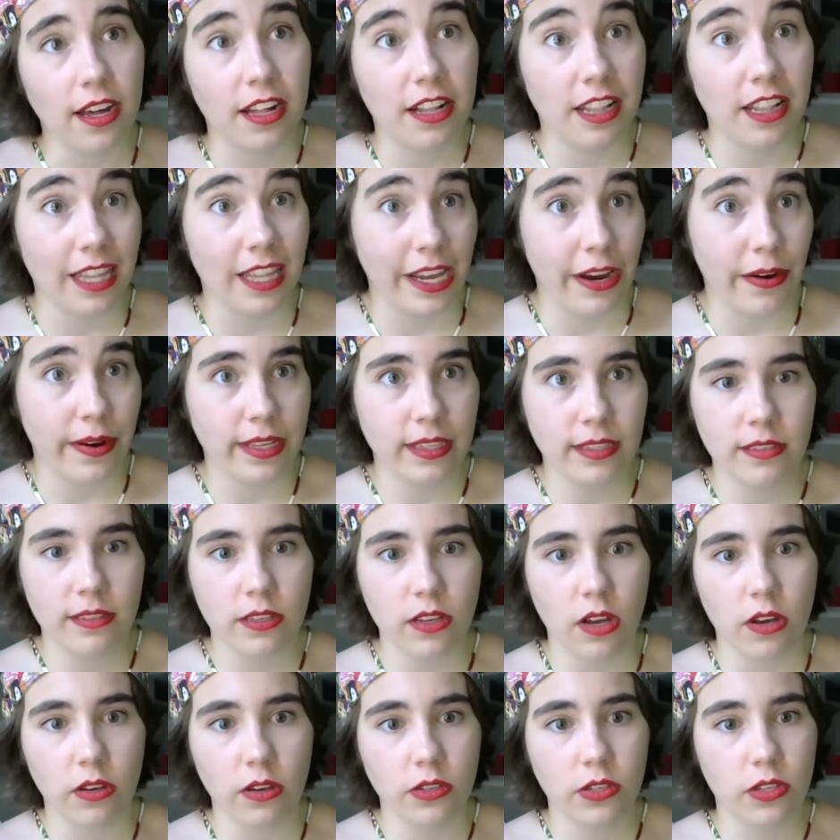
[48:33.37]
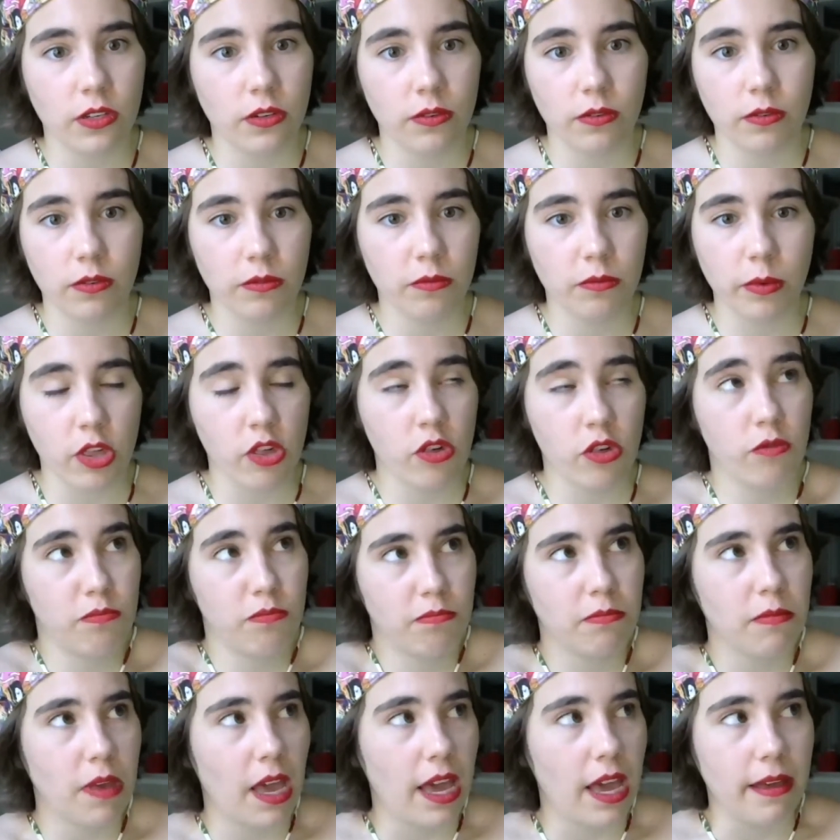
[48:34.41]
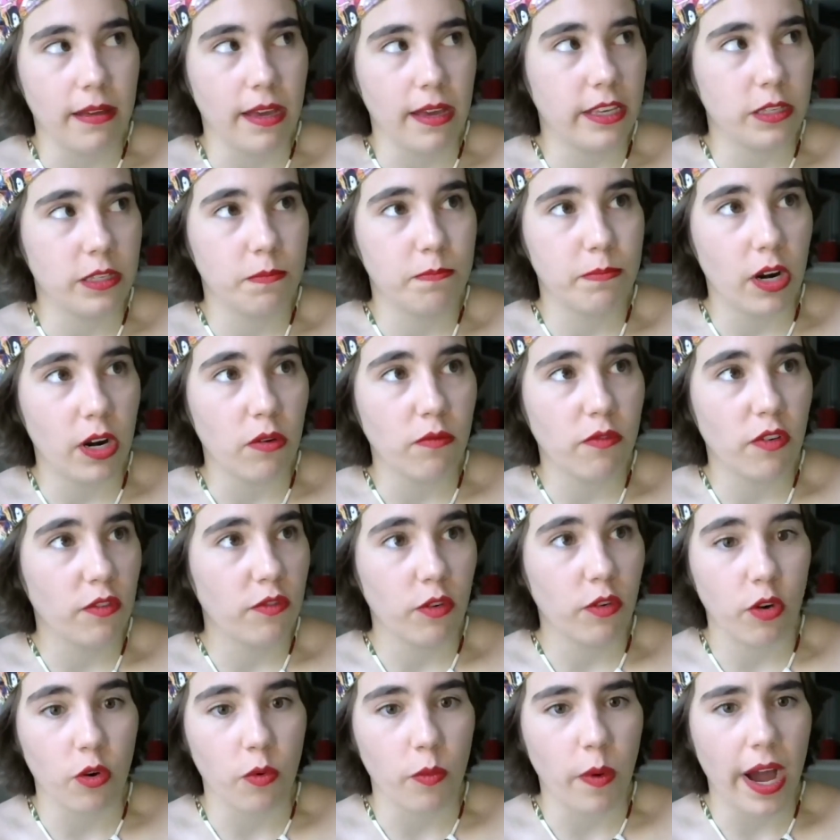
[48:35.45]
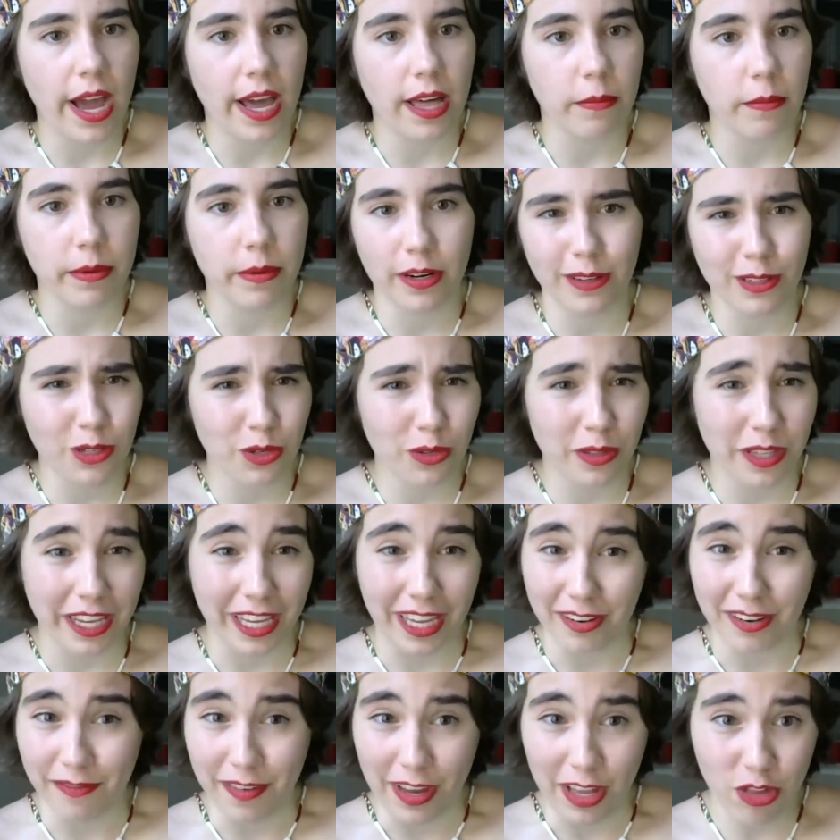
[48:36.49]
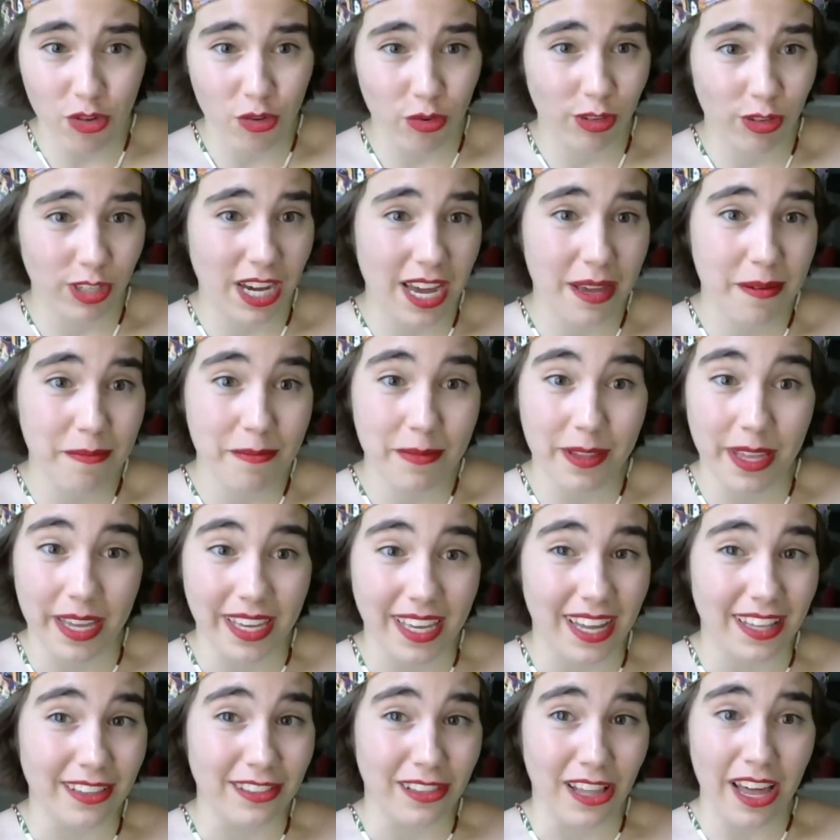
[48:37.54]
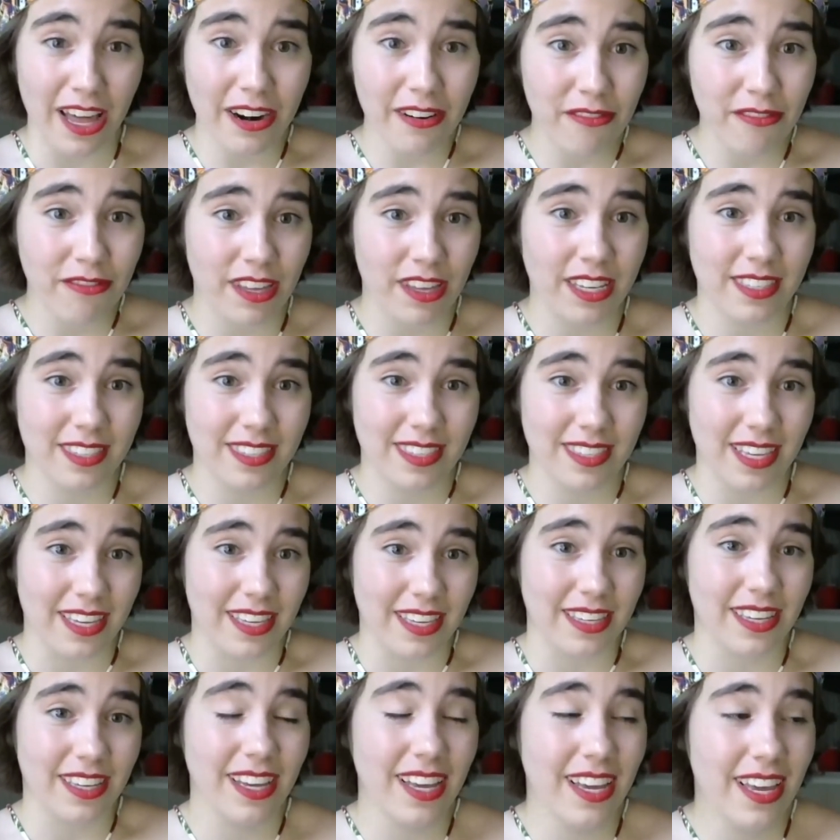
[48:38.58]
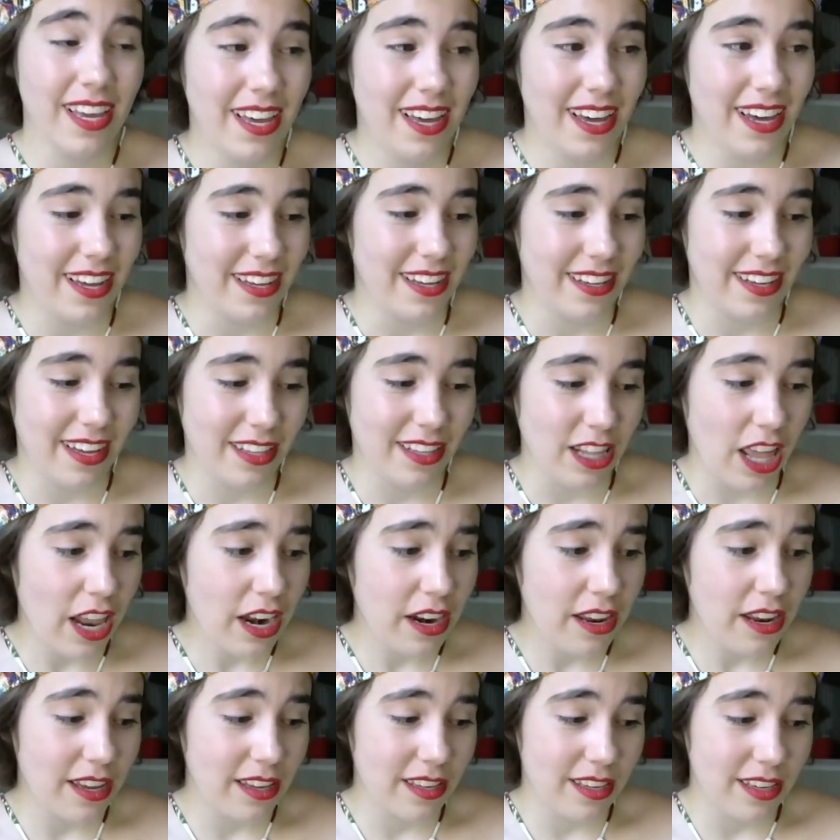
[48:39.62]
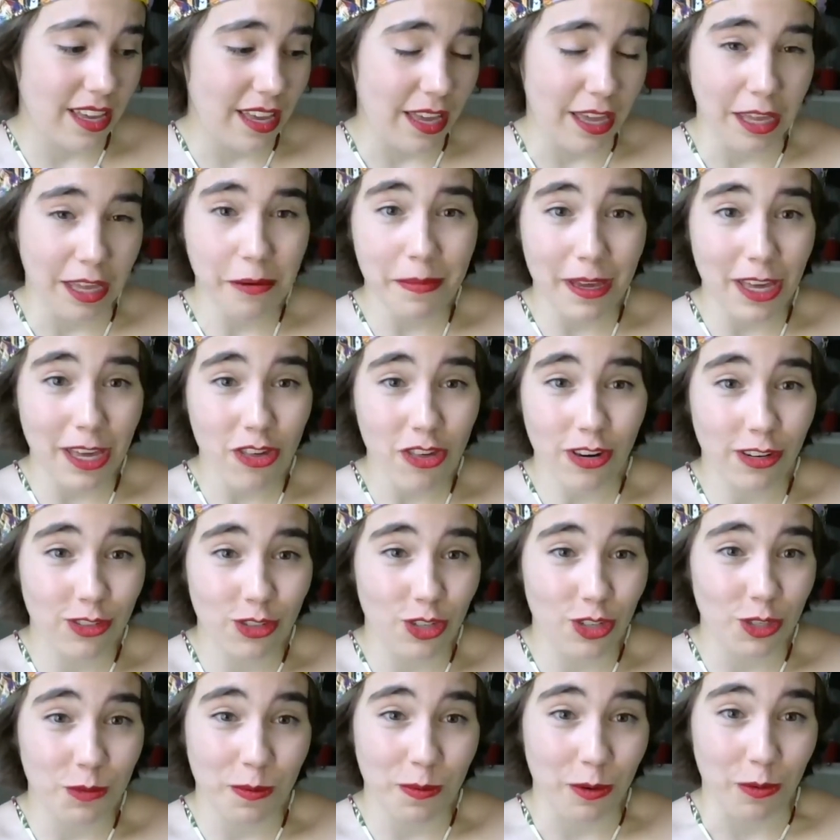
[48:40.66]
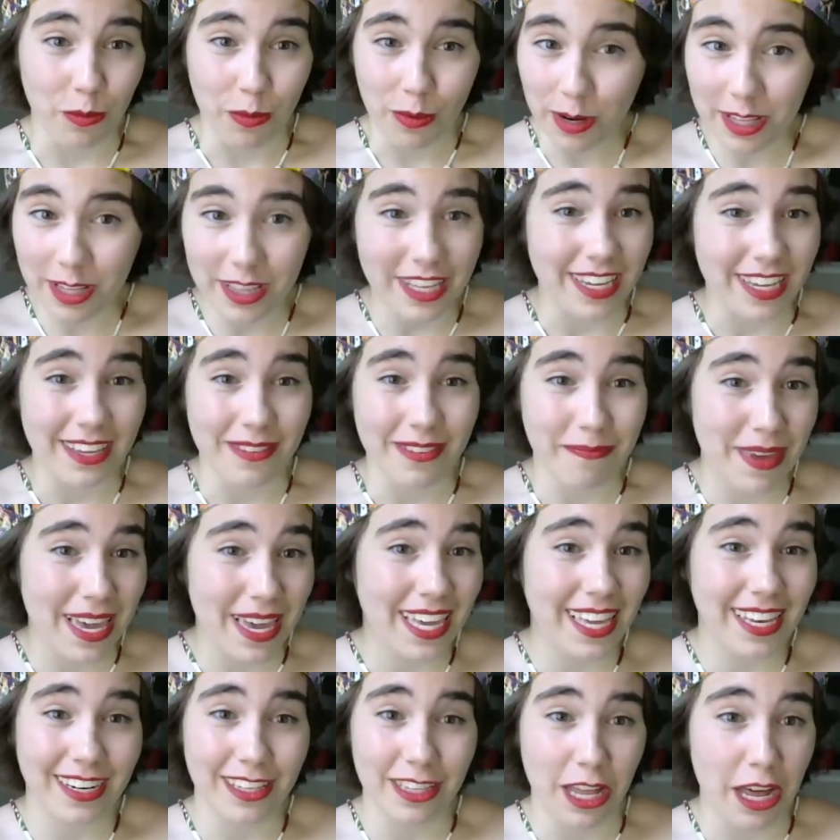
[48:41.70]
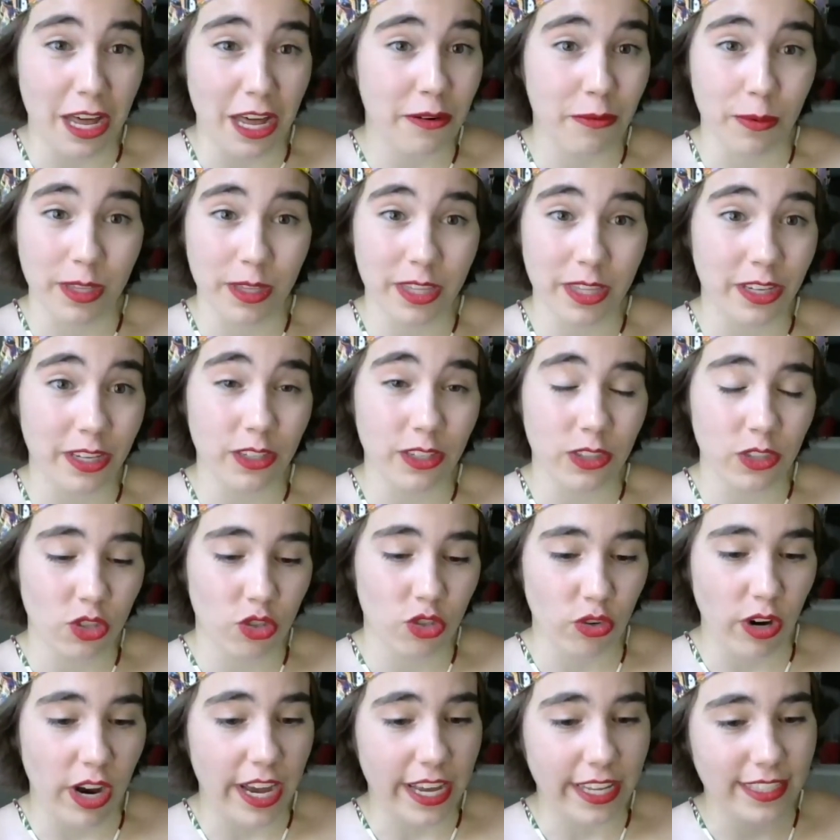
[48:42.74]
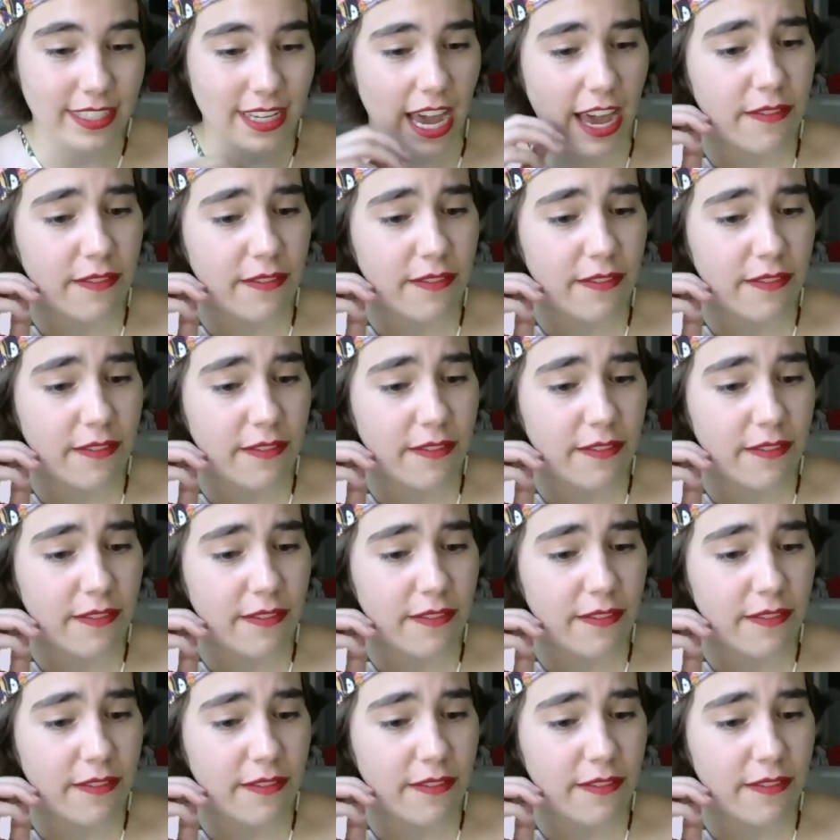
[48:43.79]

Clarence also, which has been over for a while, but also like Adventure Time. Like a lot of things that a lot of animation has just been really making a lot of really good strides.